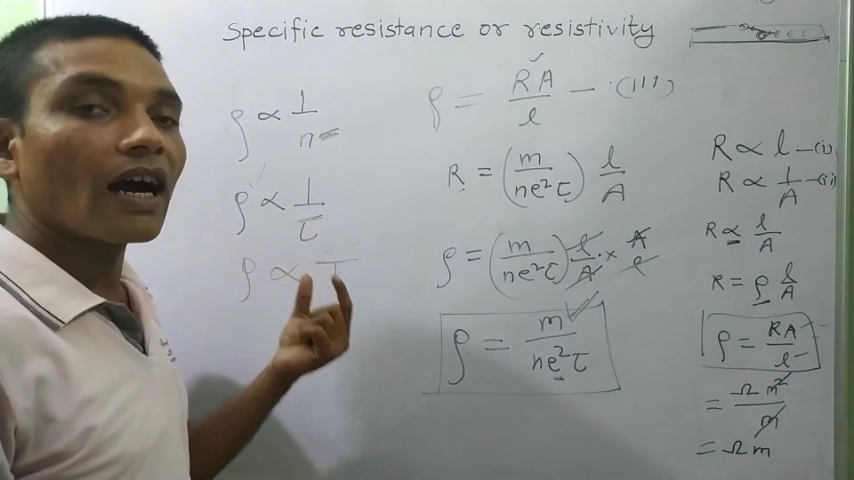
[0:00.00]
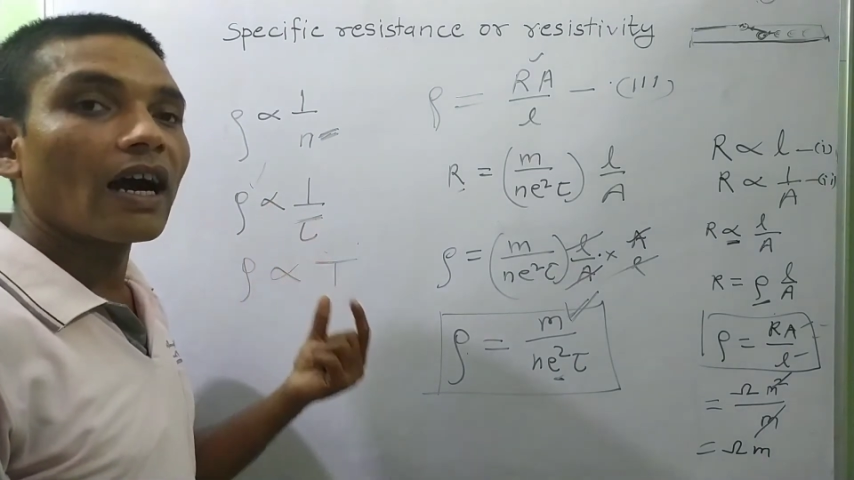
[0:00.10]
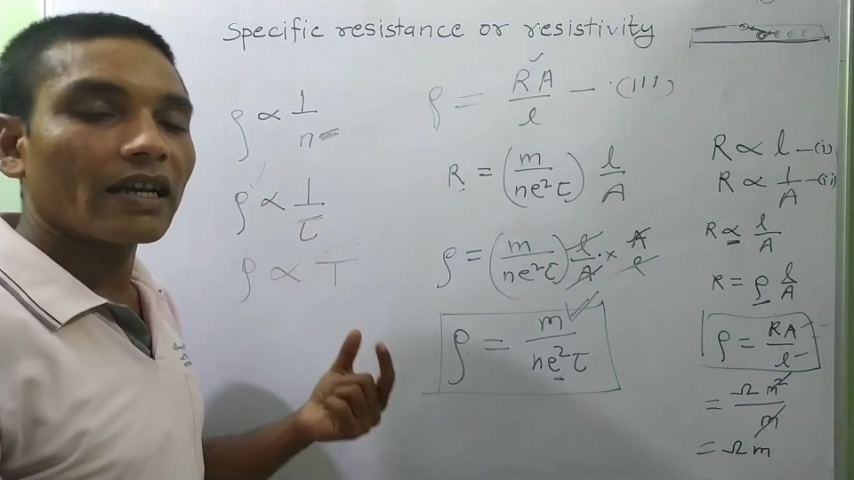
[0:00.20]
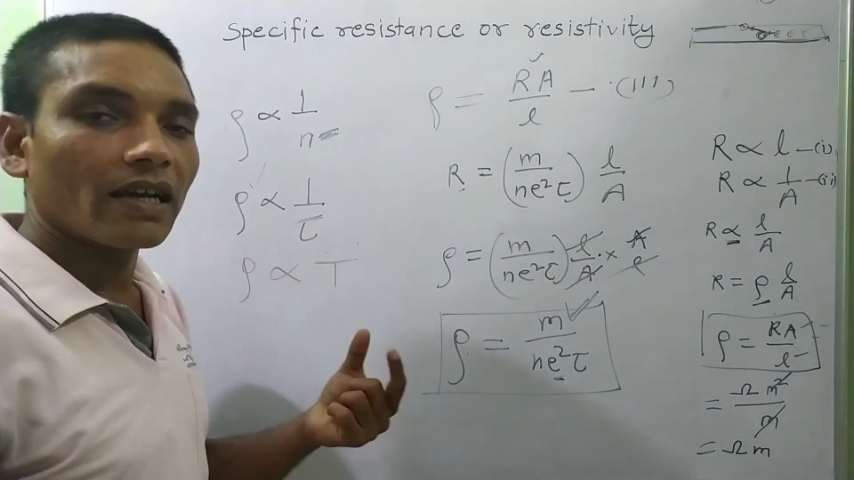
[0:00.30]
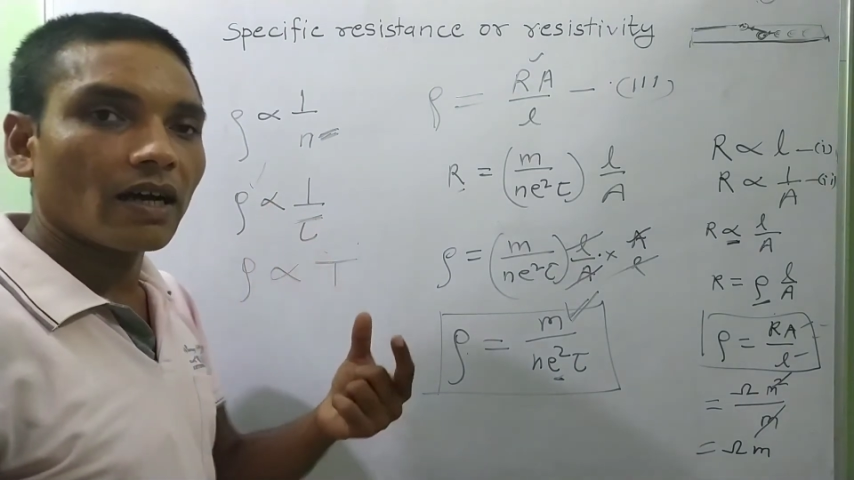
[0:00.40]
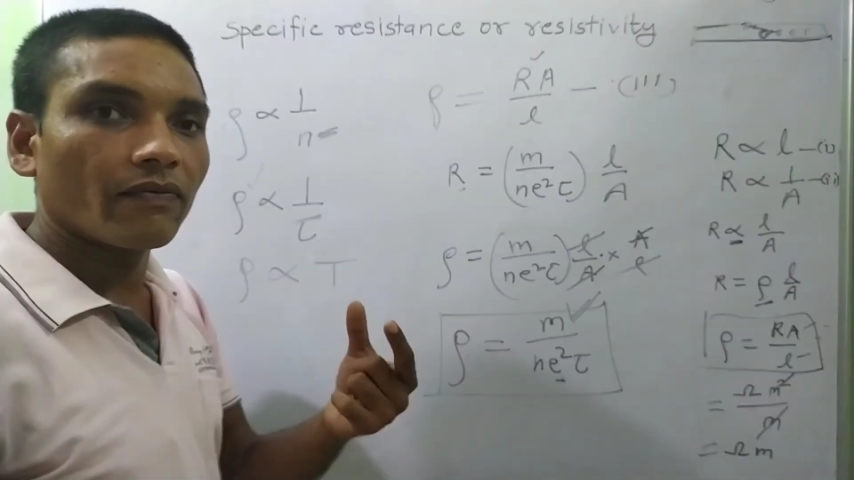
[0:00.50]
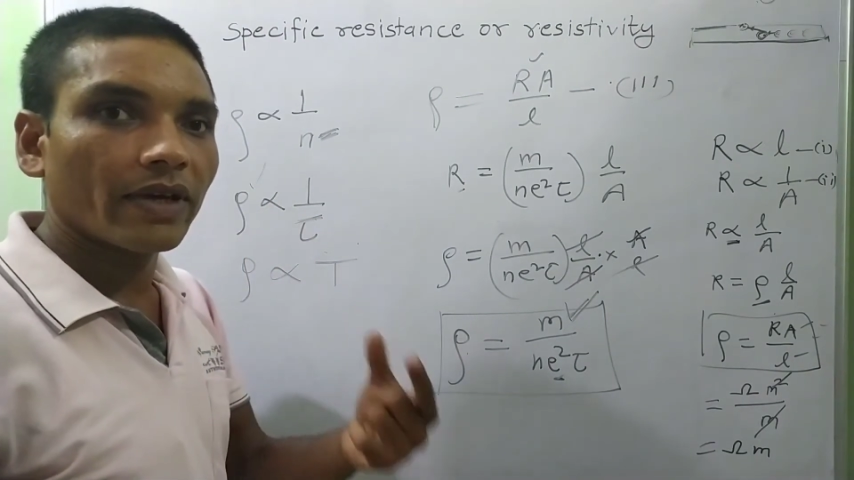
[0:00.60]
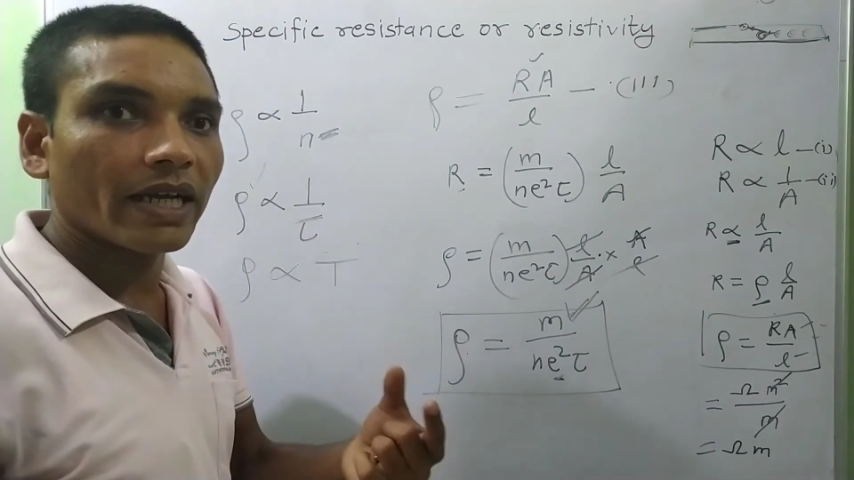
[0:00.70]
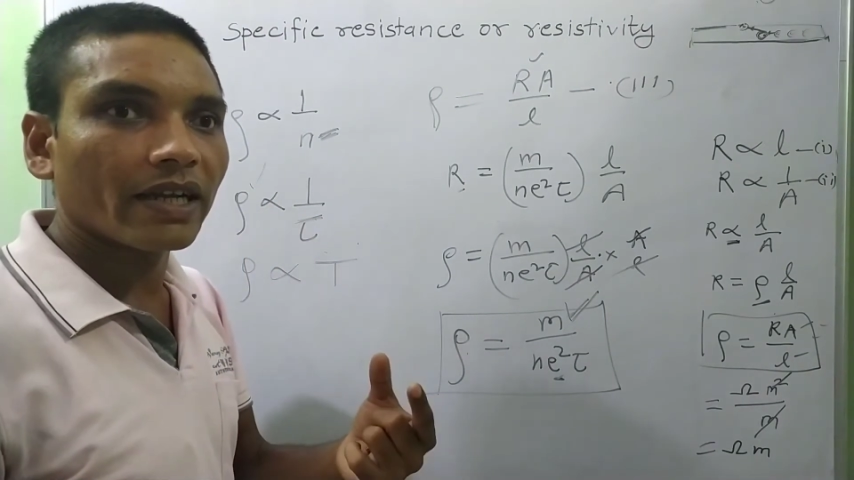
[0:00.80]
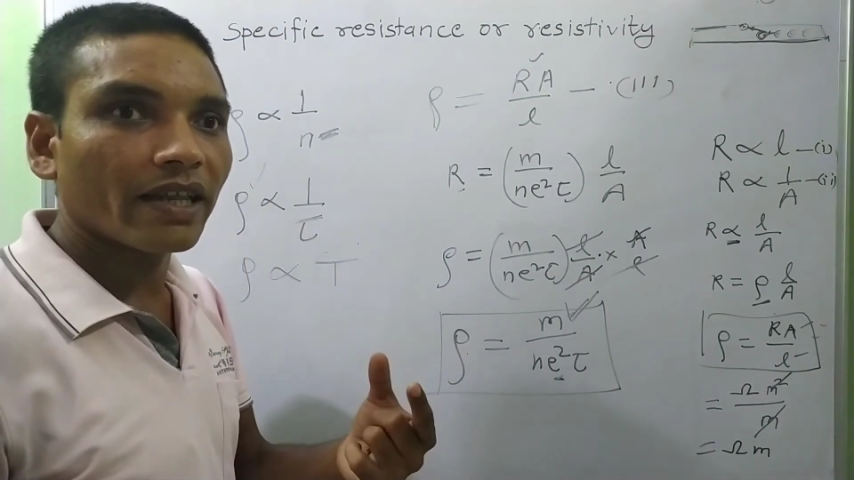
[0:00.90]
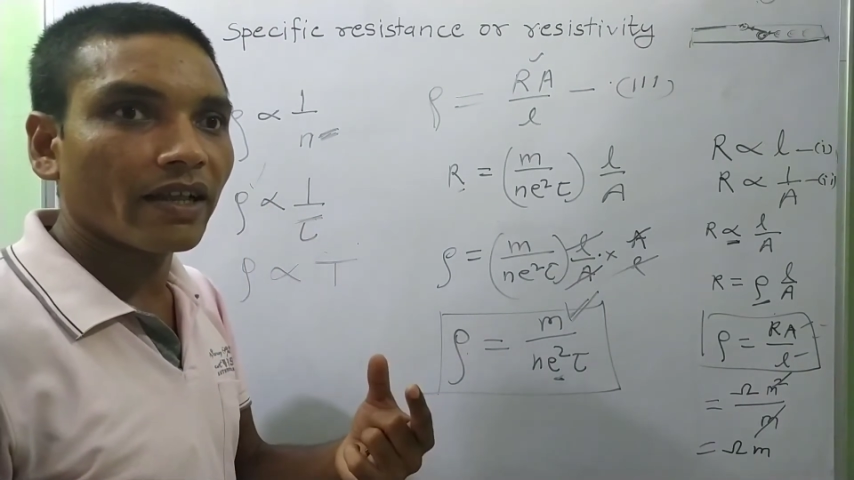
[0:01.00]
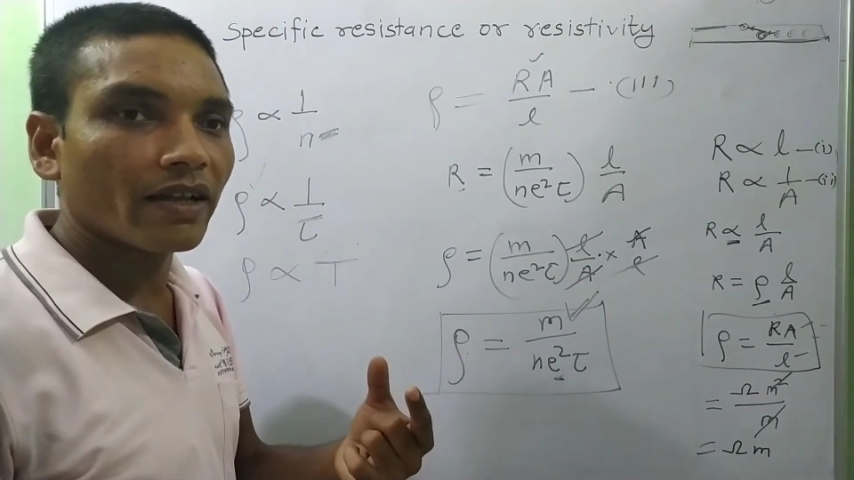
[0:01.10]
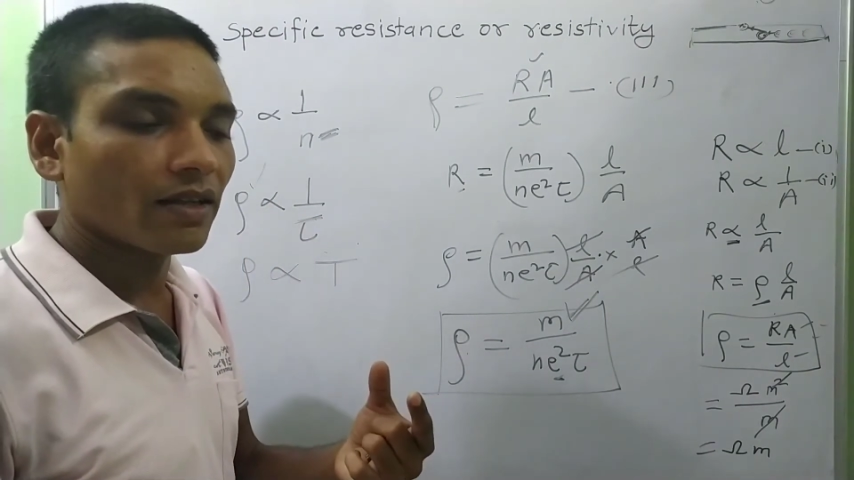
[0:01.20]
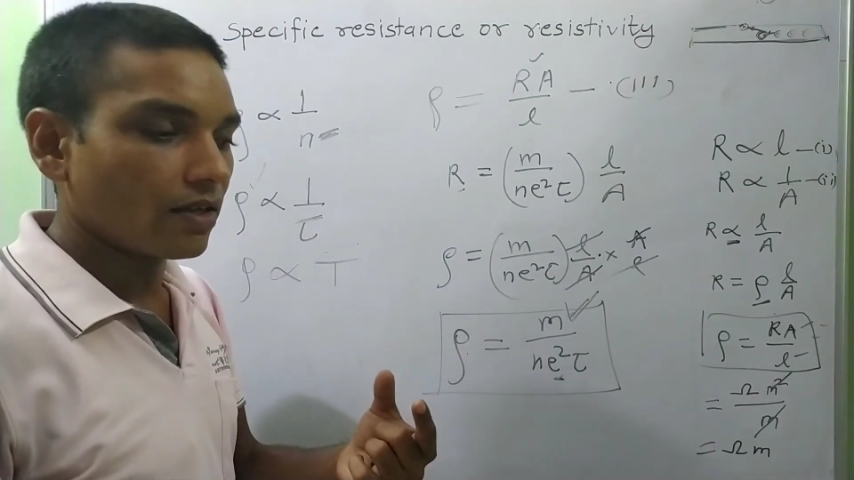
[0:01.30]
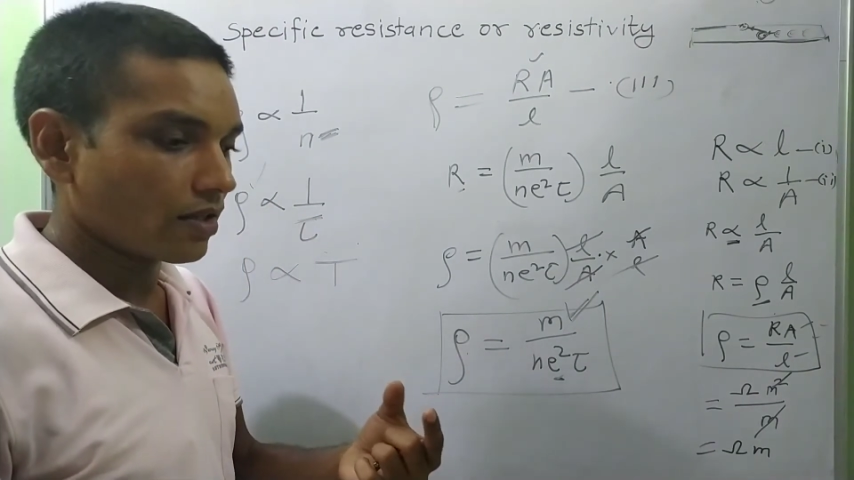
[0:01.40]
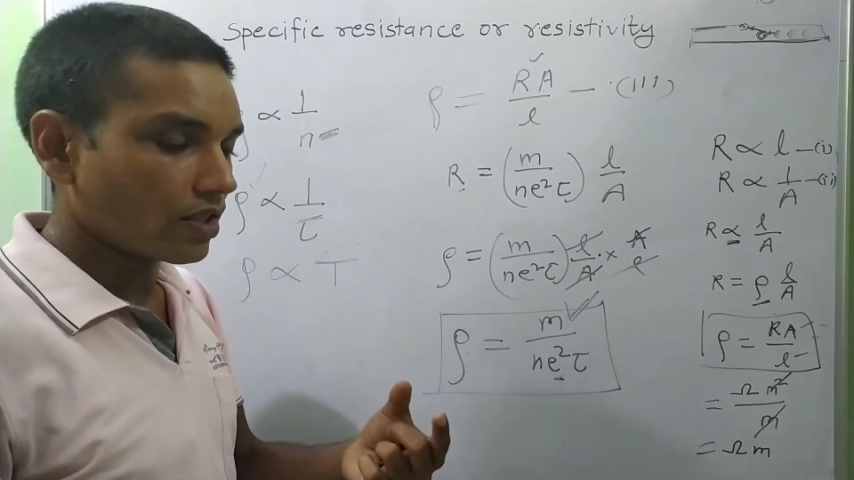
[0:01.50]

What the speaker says: are affecting